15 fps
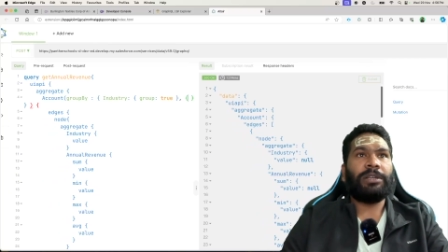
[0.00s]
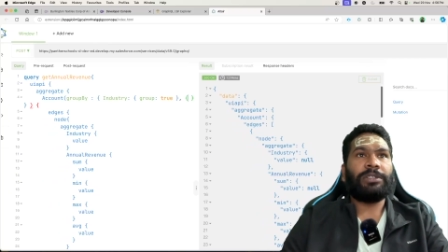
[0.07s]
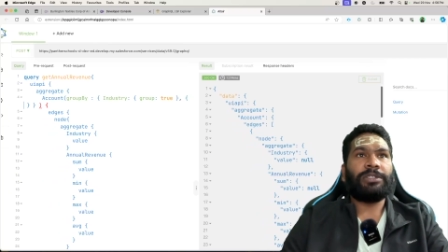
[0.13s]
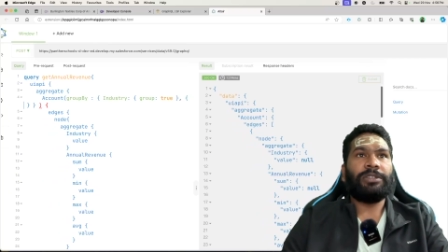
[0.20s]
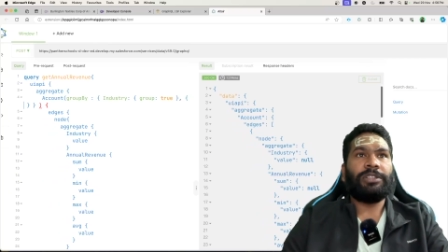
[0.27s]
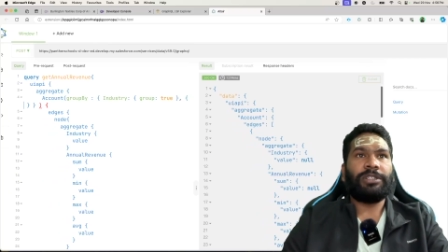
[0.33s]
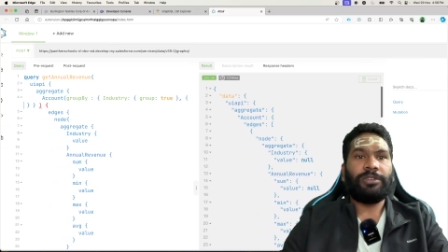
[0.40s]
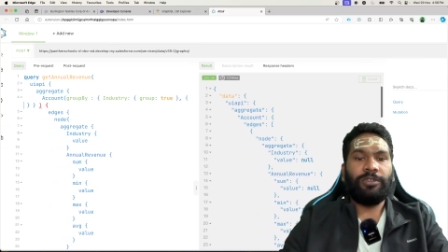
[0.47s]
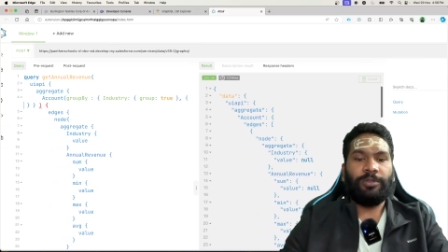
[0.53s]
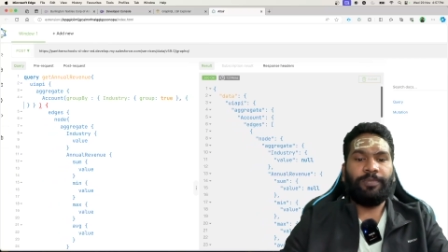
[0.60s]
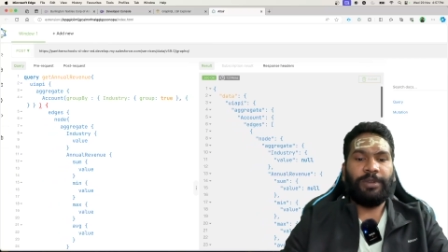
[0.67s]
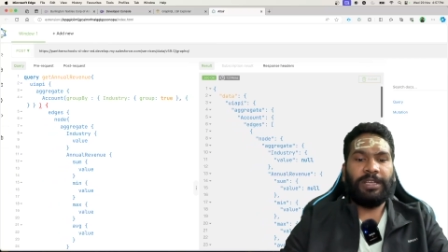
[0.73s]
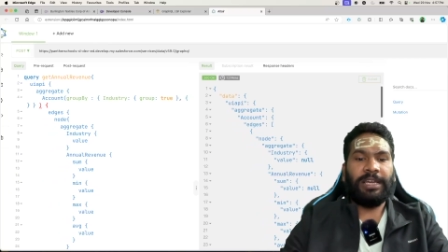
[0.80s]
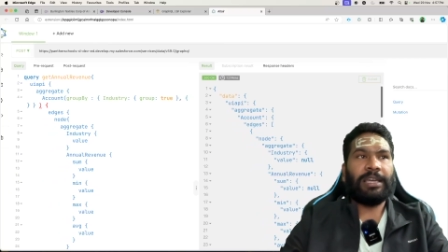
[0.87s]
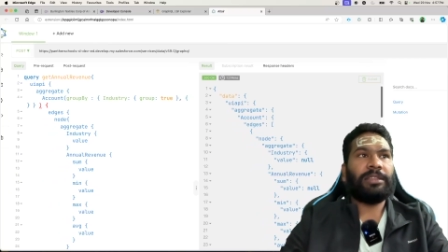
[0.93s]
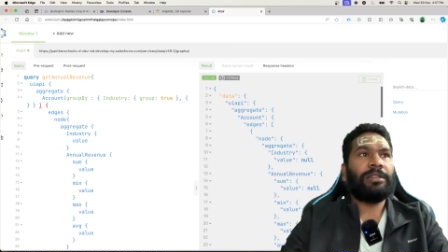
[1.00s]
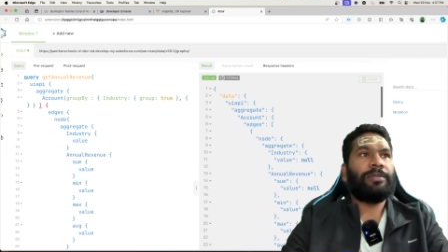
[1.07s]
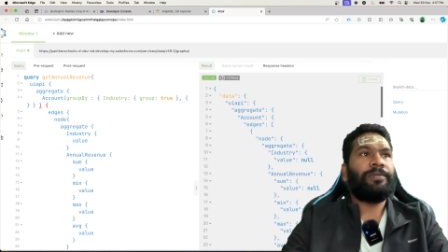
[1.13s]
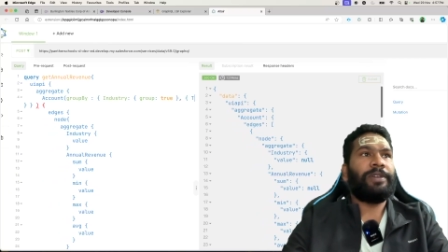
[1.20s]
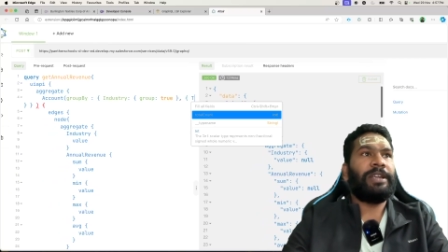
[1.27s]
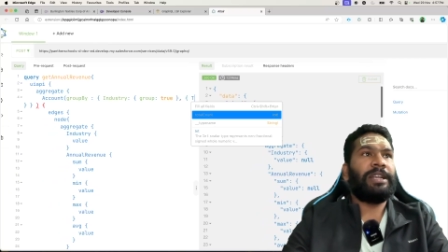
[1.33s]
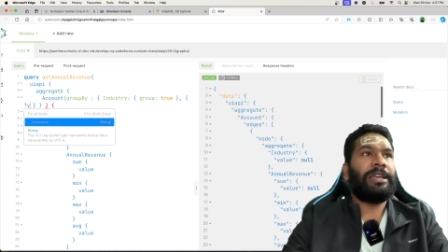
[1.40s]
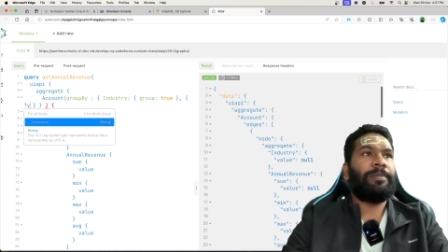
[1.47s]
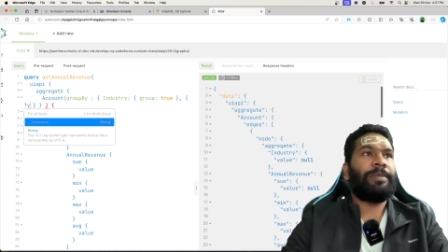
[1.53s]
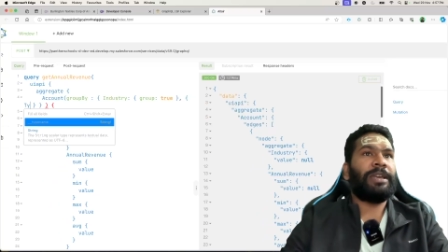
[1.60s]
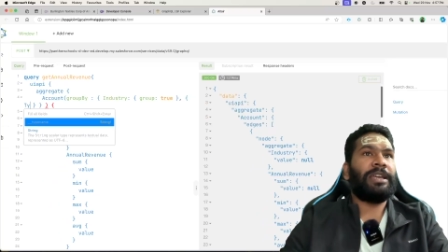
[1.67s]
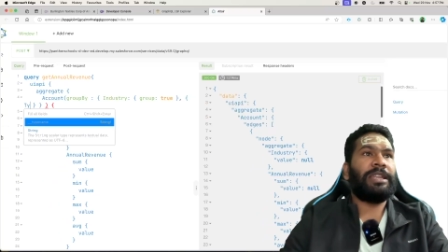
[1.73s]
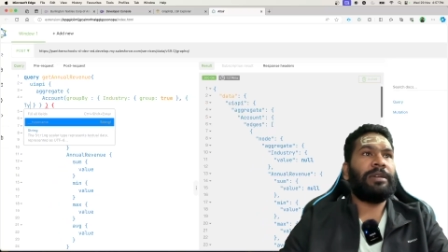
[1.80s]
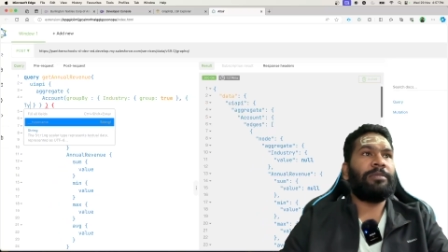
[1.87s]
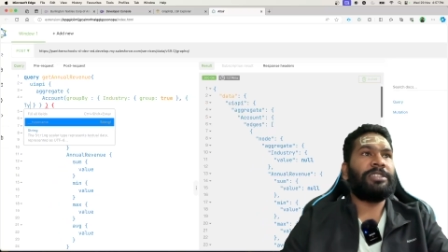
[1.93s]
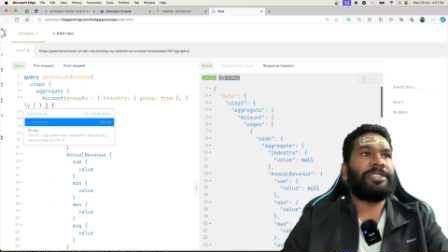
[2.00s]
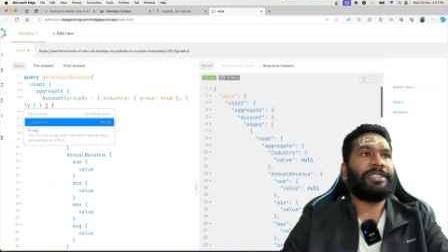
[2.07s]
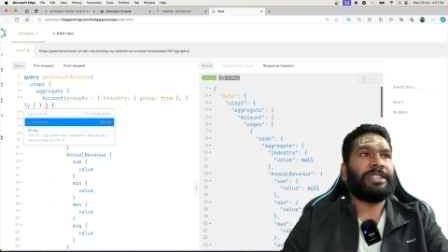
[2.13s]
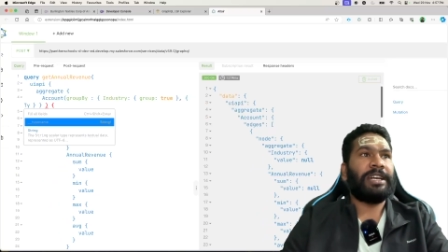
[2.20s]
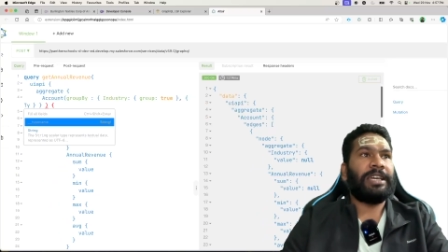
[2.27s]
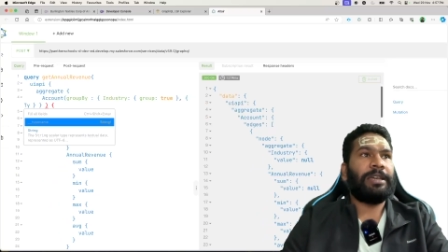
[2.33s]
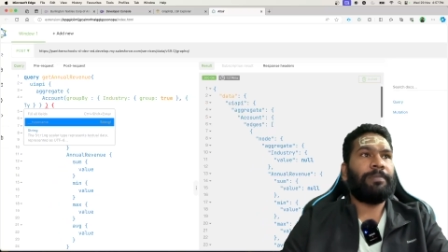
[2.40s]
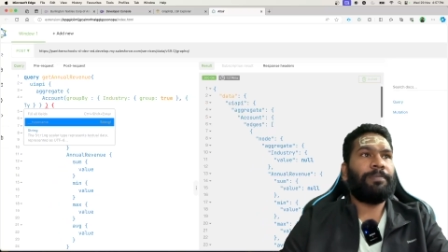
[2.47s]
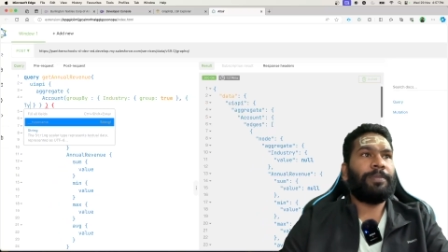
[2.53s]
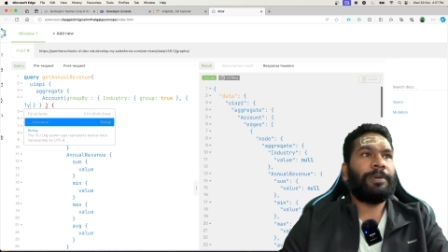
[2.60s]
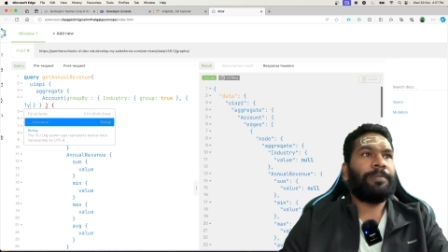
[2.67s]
So it could be like the field API name is type,